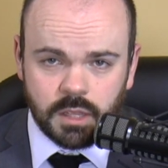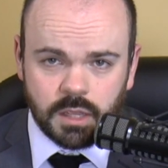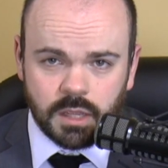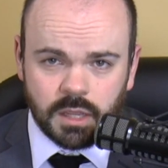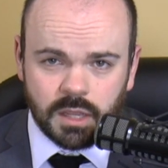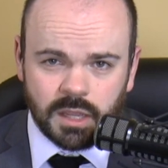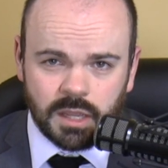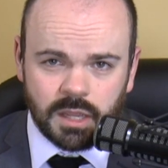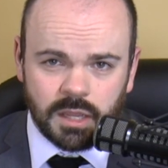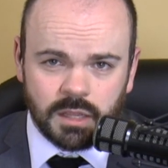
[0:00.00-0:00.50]

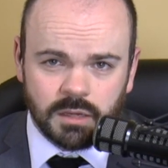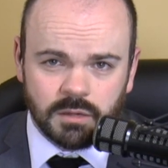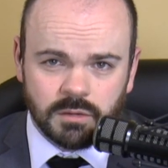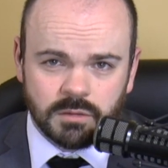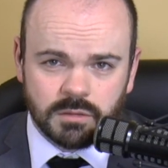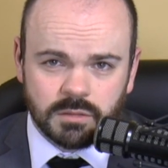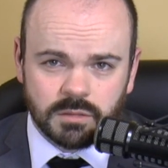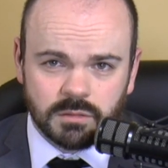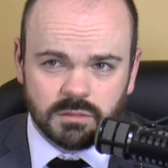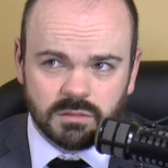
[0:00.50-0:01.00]

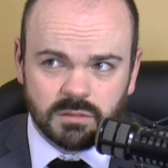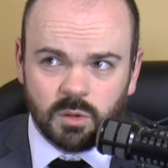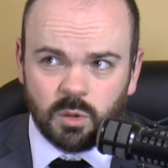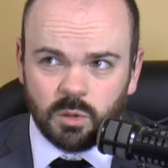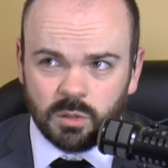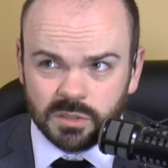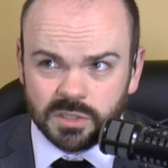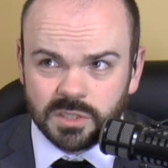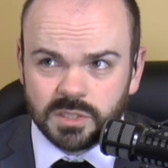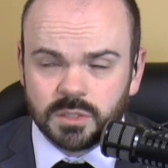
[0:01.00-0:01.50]
And
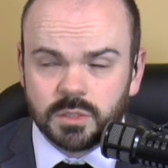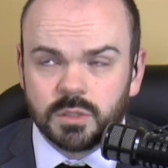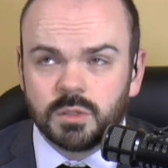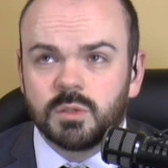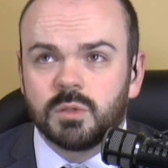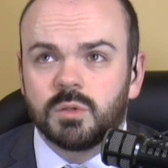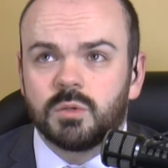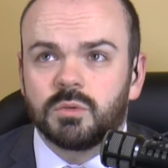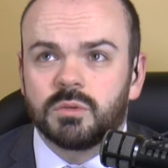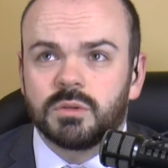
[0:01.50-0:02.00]

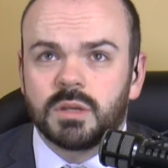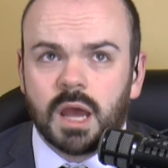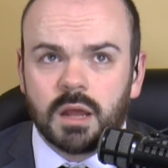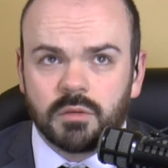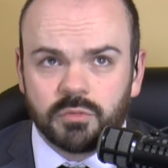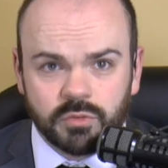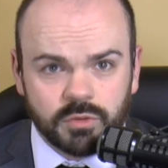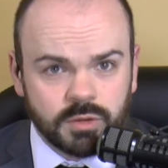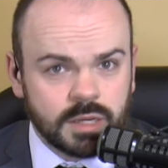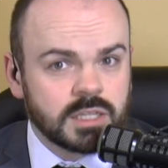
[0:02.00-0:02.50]
also
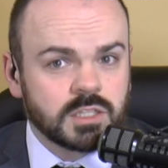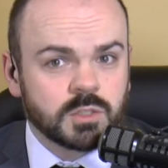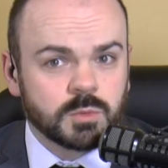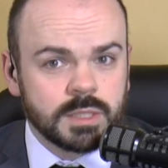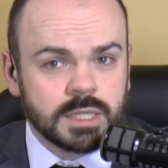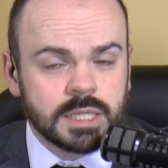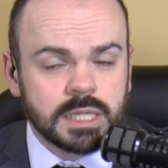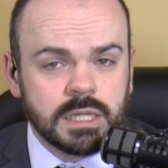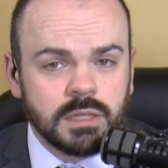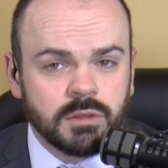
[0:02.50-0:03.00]
not for next
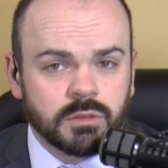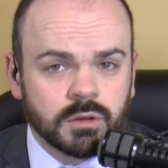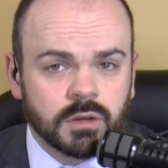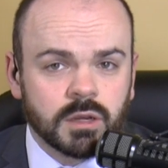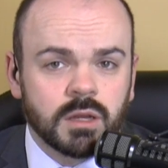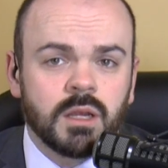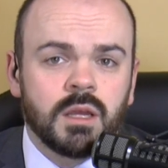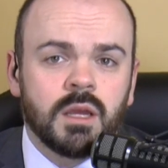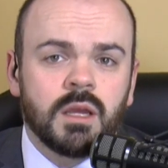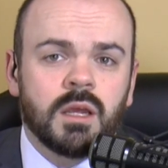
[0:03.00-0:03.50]
week either.